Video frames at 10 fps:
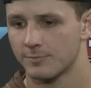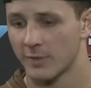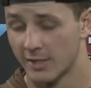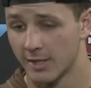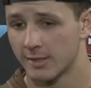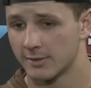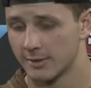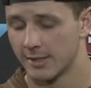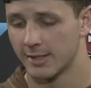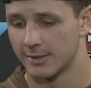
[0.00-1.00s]
Yeah,
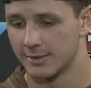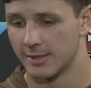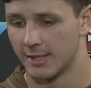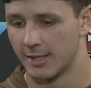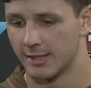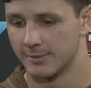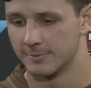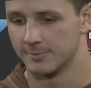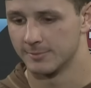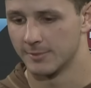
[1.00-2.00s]
yeah, uh,
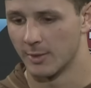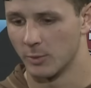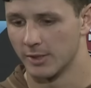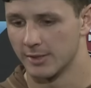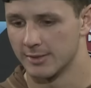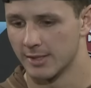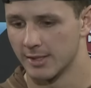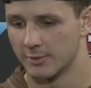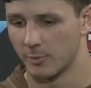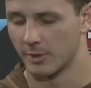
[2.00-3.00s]
yeah. Willie's
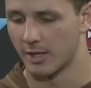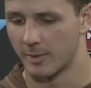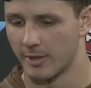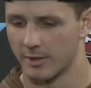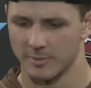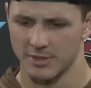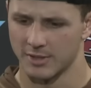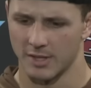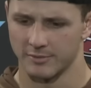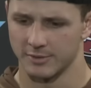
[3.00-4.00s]
uh, told me a lot about him and
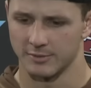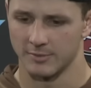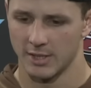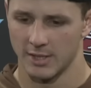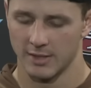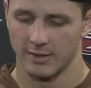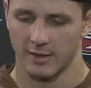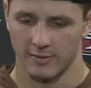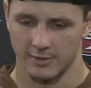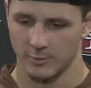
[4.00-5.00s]
stuff, and
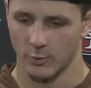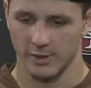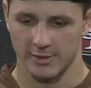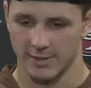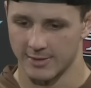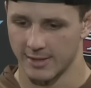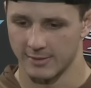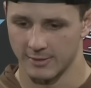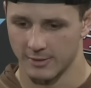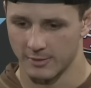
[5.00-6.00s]
obviously Willie says
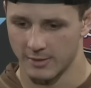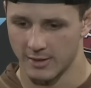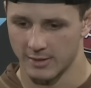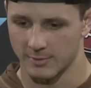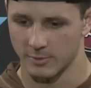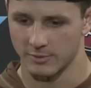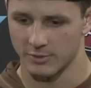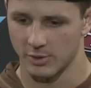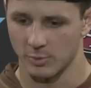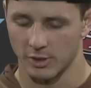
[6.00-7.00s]
that you know he thinks we're
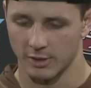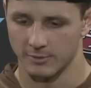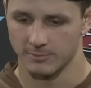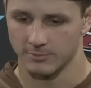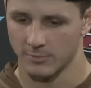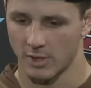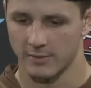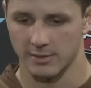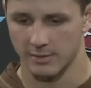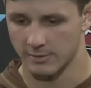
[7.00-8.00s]
similar, and
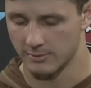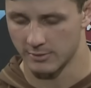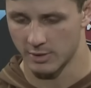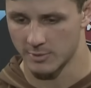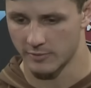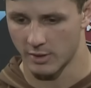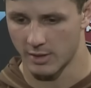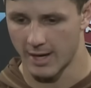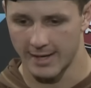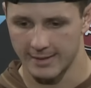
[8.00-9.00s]
obviously in terms of our
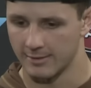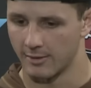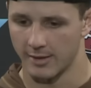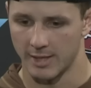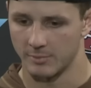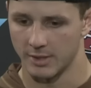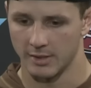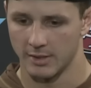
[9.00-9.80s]
height and all that. But